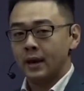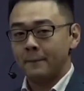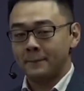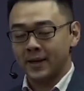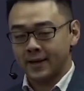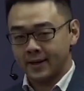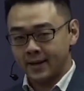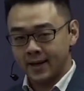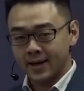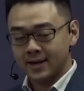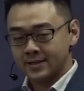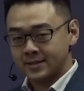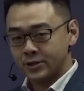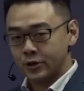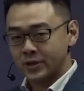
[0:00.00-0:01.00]

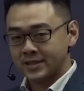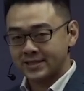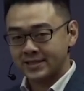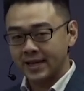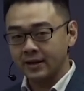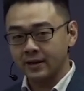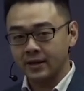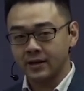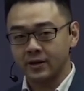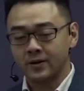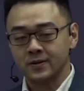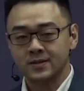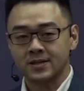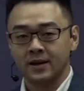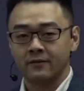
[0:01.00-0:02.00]
because you're selling
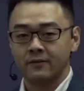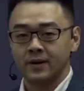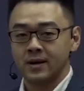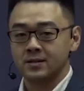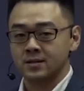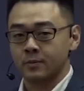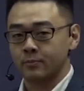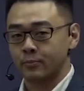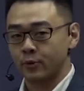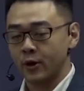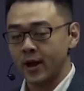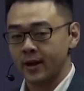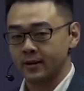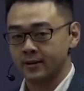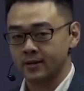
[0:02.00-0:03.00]
yourself as a
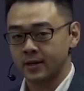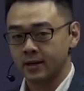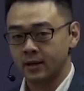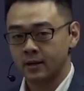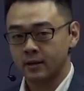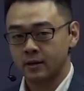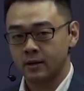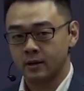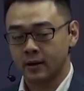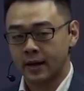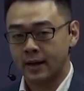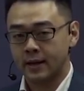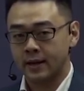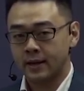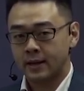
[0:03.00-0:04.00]
brand.
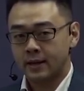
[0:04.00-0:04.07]
Okay.